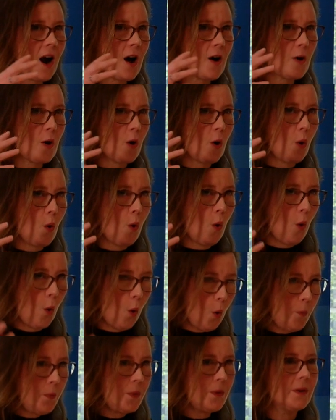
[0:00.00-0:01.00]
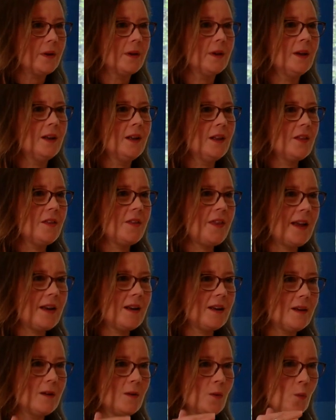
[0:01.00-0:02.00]
are open,
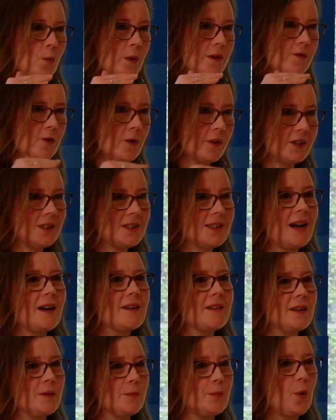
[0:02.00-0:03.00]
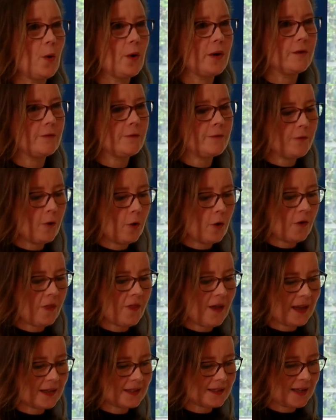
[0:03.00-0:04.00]
then we've got a starting point for
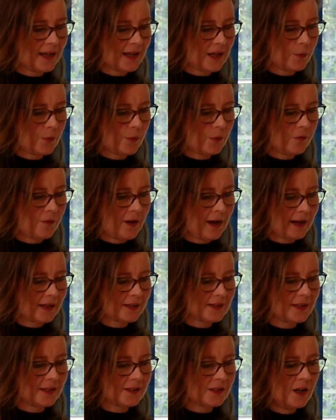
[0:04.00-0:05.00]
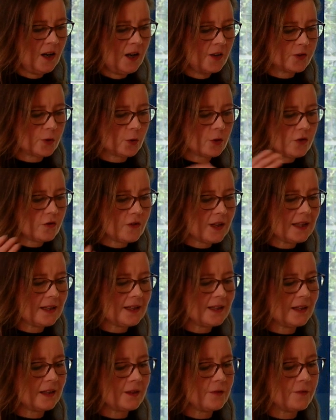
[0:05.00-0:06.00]
that type of access. So
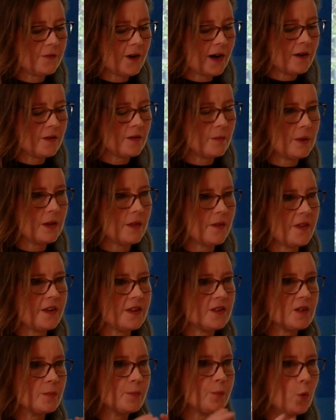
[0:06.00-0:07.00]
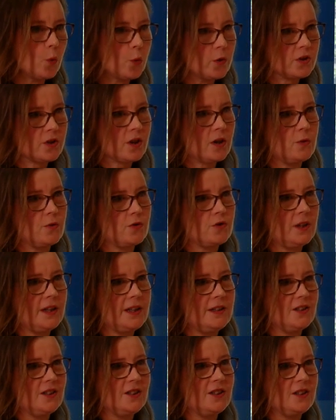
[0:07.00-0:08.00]
creating an environment that supports cultural
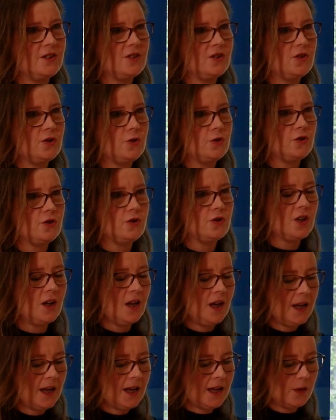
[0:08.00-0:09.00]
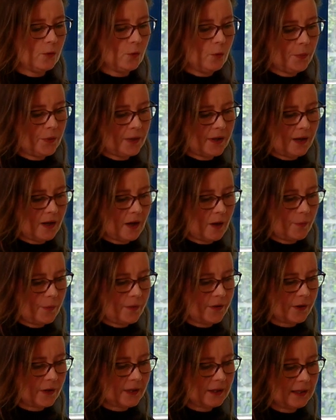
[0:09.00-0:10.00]
heritage institutions in opening up
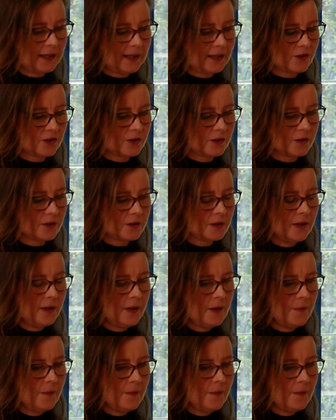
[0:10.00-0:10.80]
their collections.